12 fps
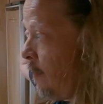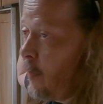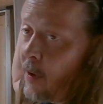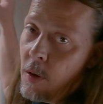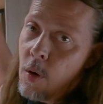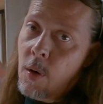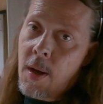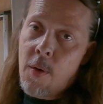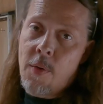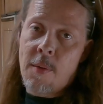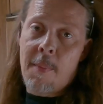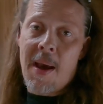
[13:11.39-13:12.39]
feeling okay
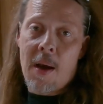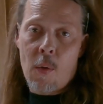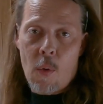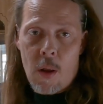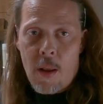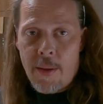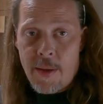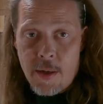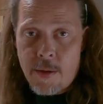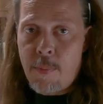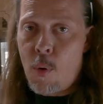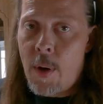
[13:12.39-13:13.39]
with the back wall at
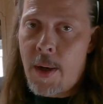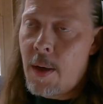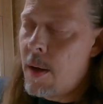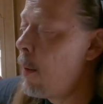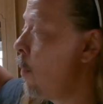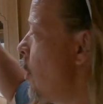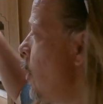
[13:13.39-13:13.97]
this point, I'm